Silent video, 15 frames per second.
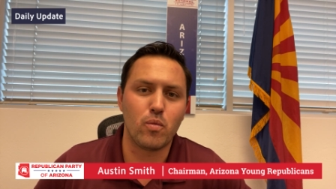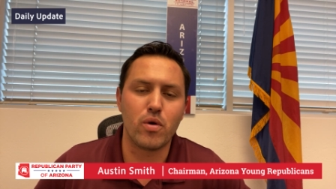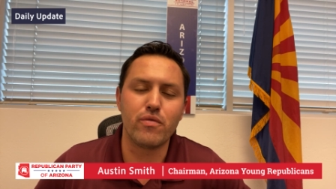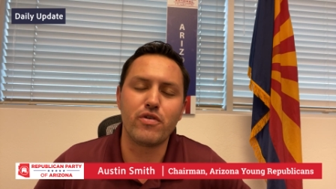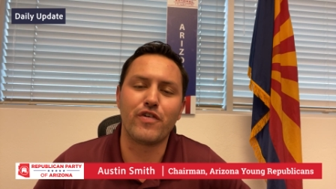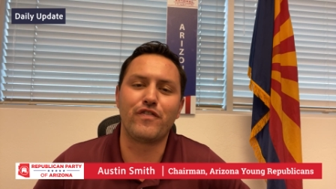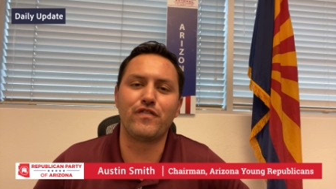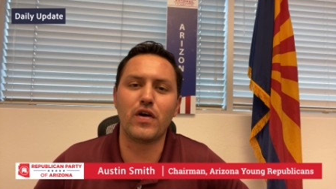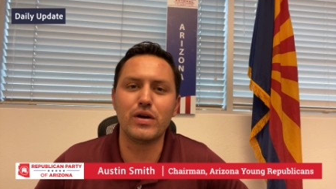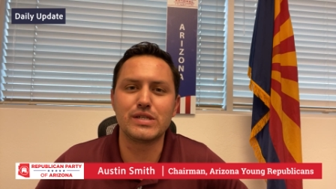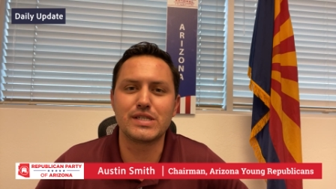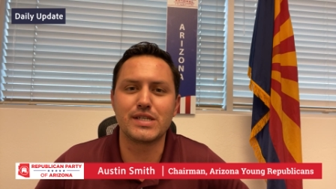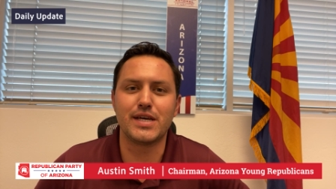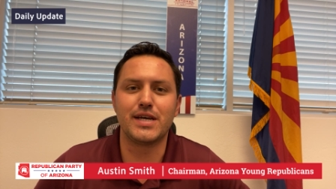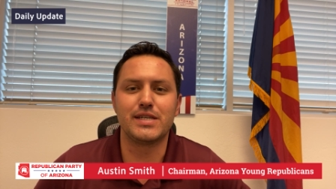one of the
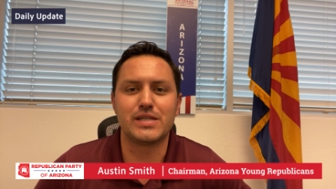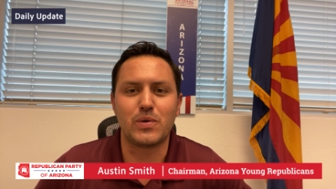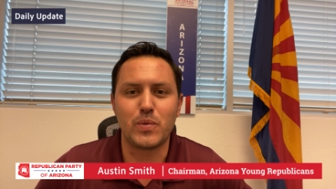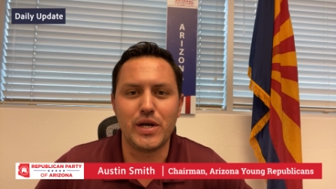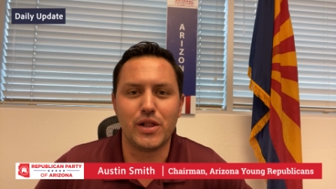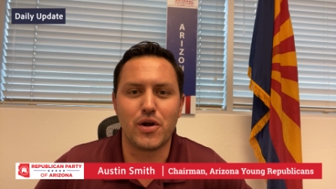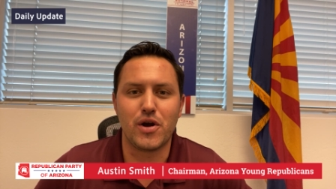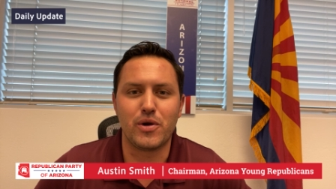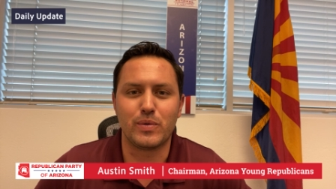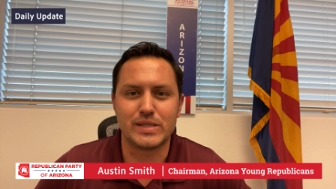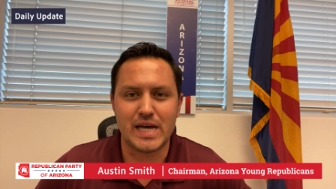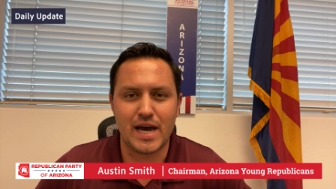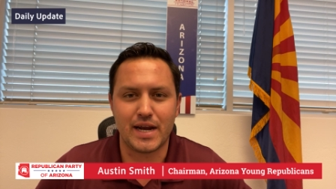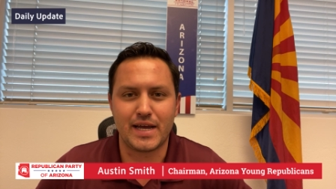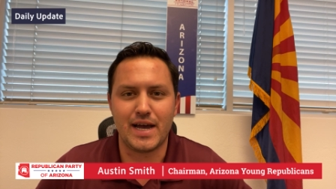first things that we learned was
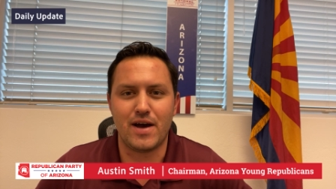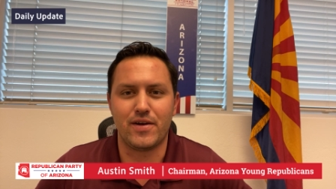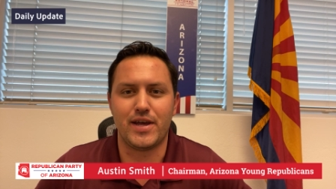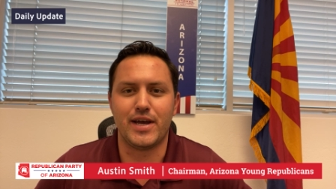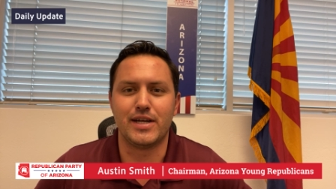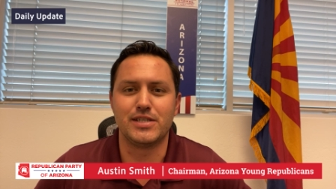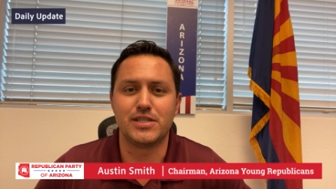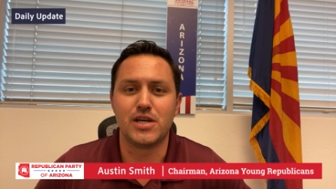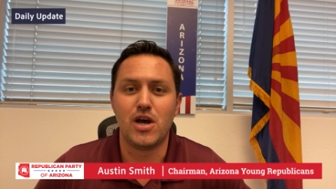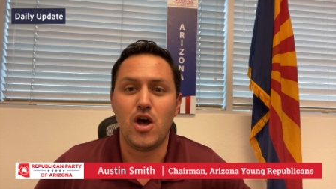how to count heads.